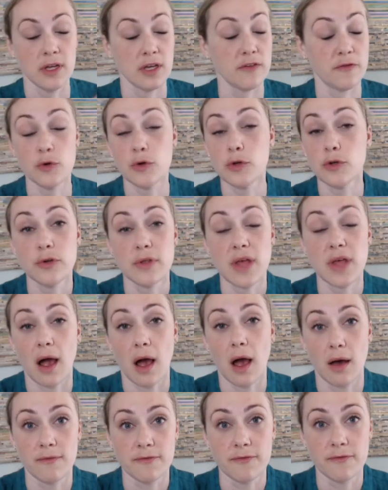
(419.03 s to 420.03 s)
If you can do that
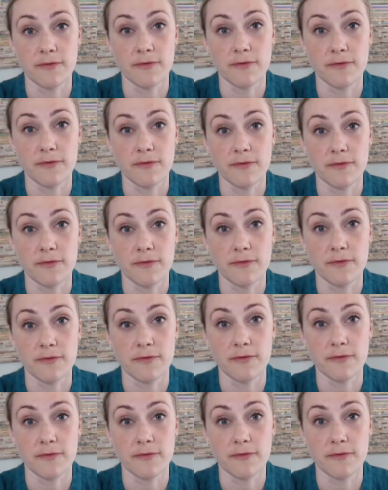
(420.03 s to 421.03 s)
comfortably,
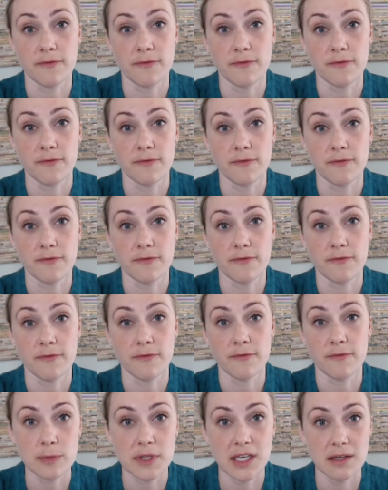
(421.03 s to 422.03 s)
try to do it four
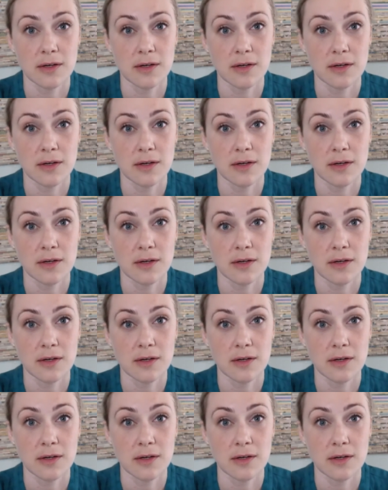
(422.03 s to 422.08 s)
times.